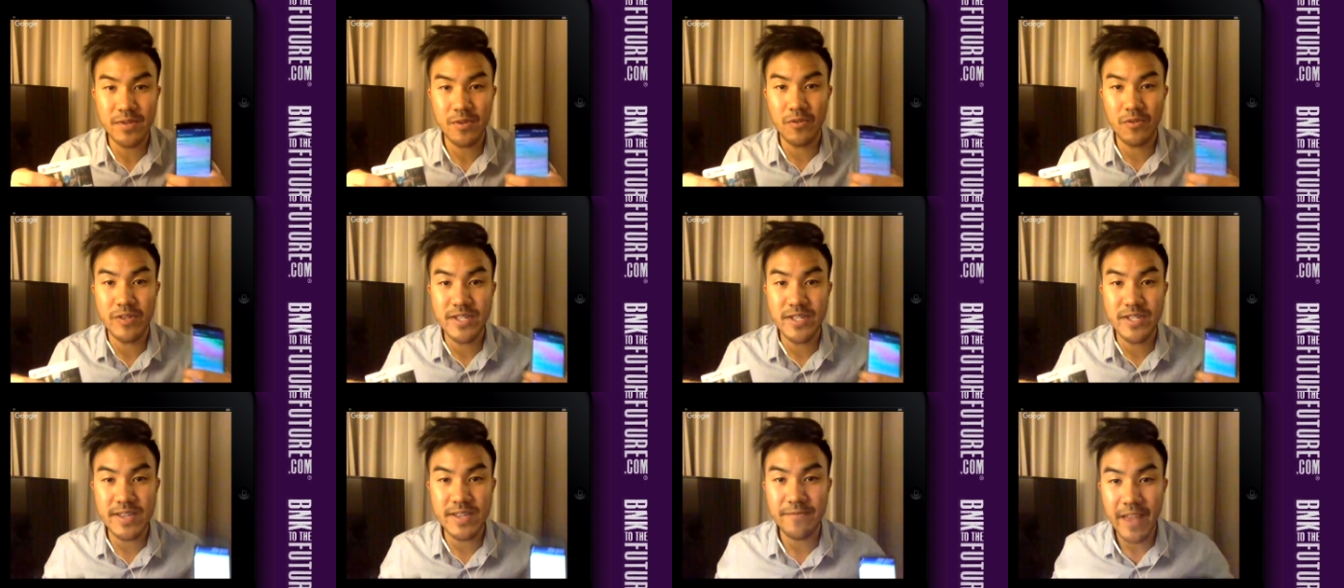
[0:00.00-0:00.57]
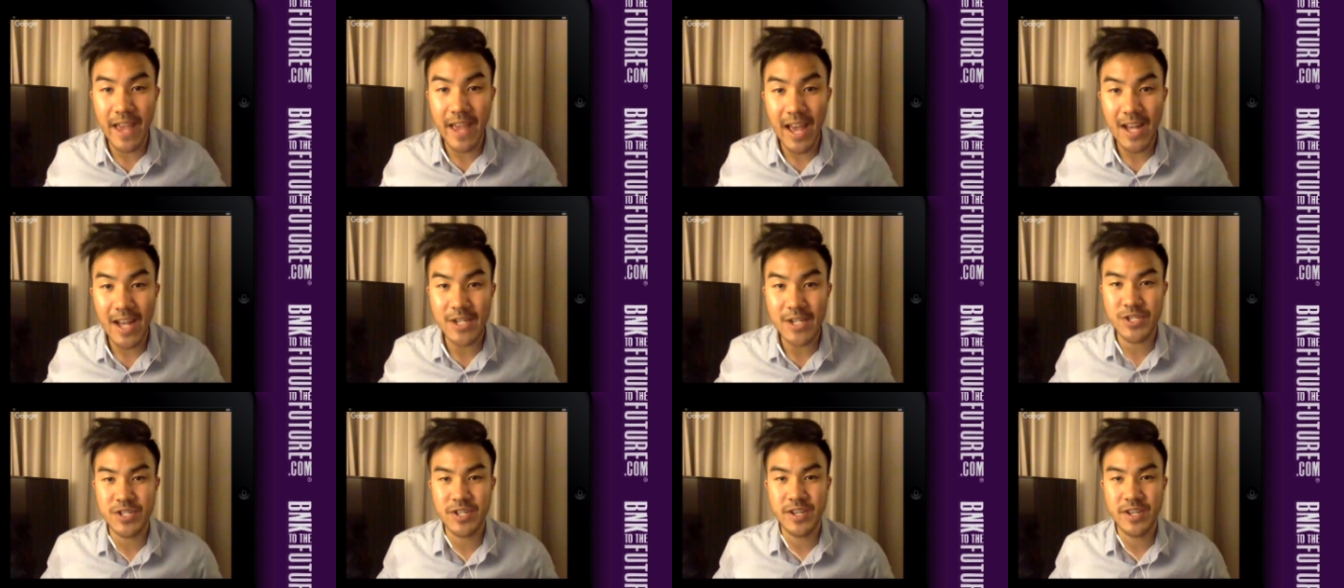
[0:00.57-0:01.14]
or receive
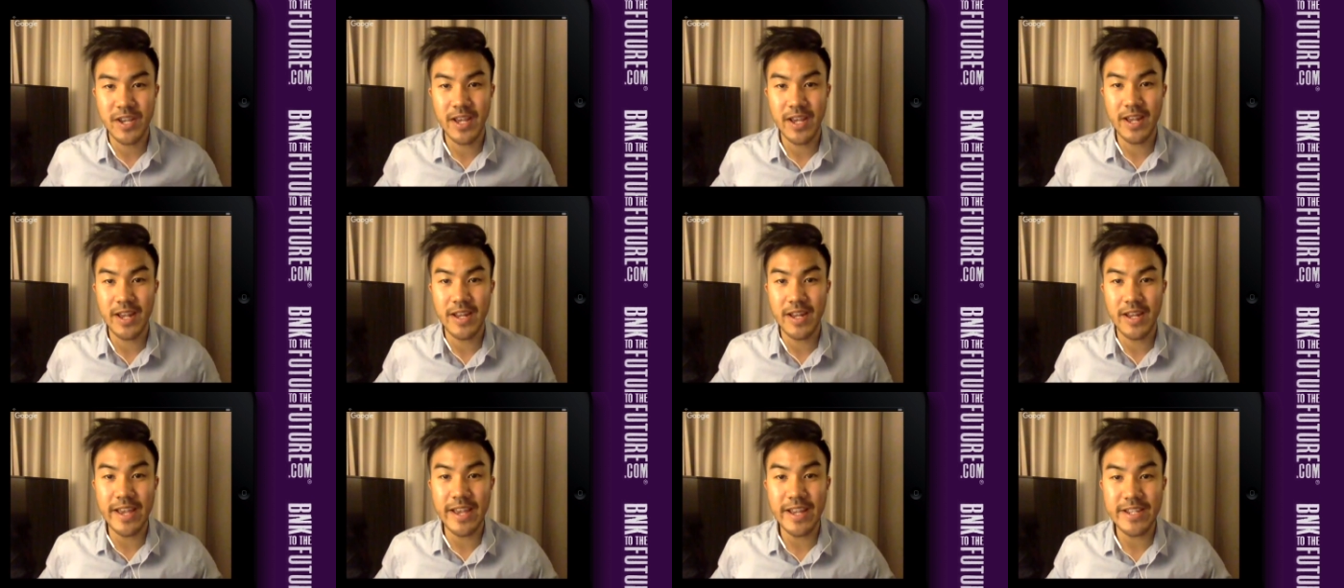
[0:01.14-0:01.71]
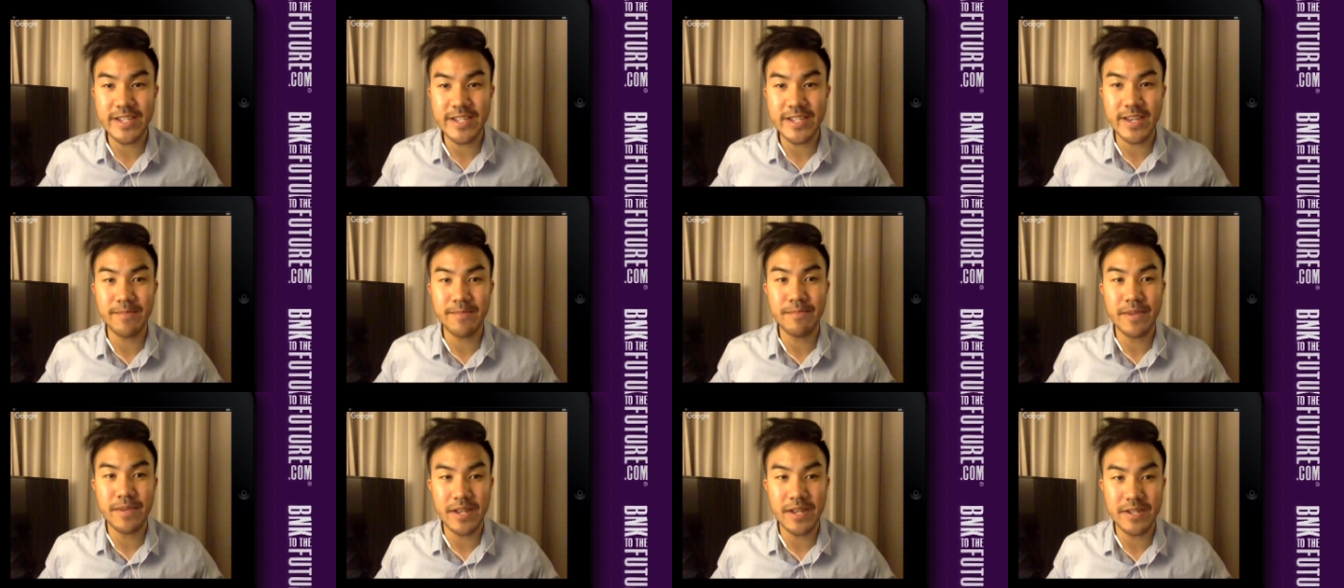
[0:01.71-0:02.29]
cash at any
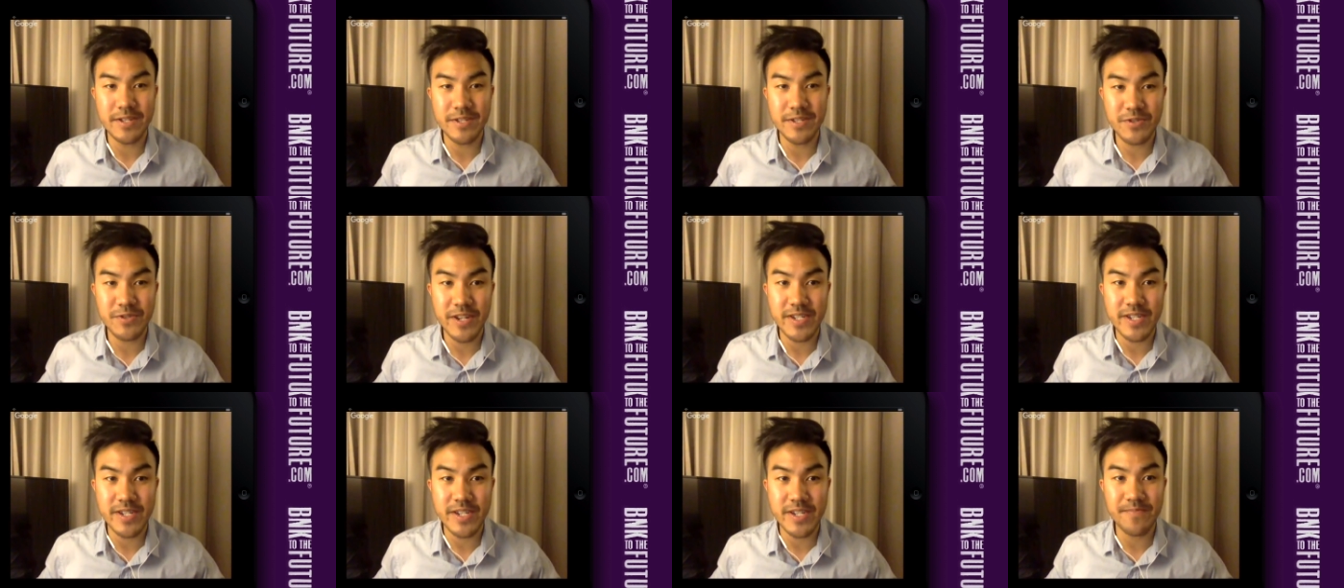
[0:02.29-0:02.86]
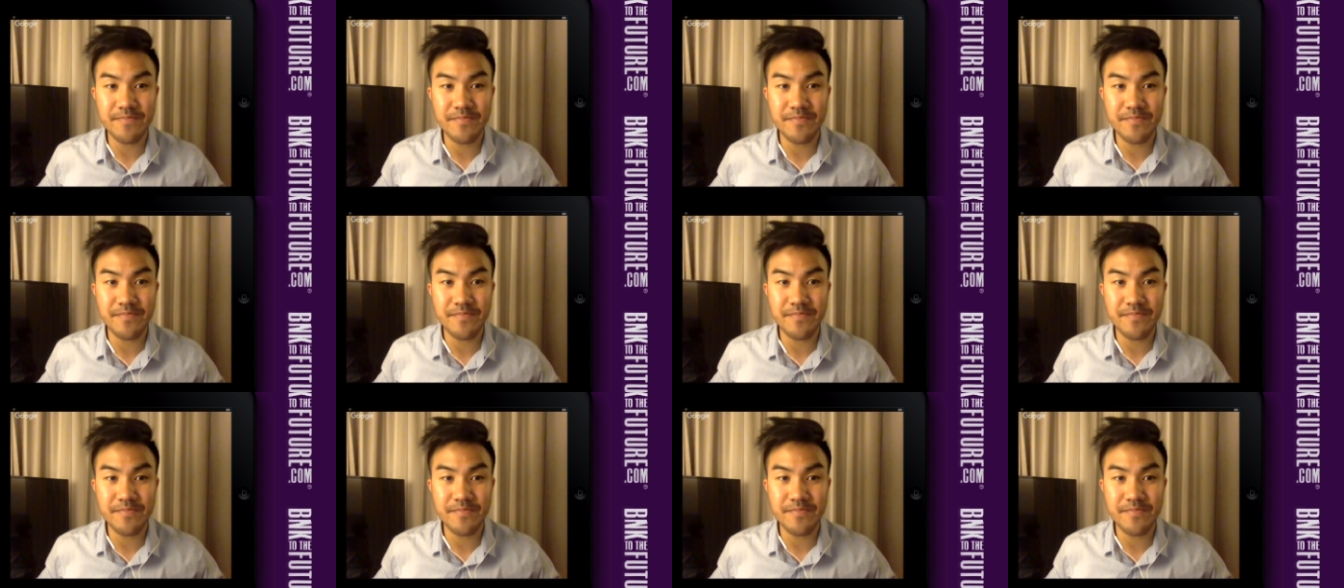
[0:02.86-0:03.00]
ATM in Australia.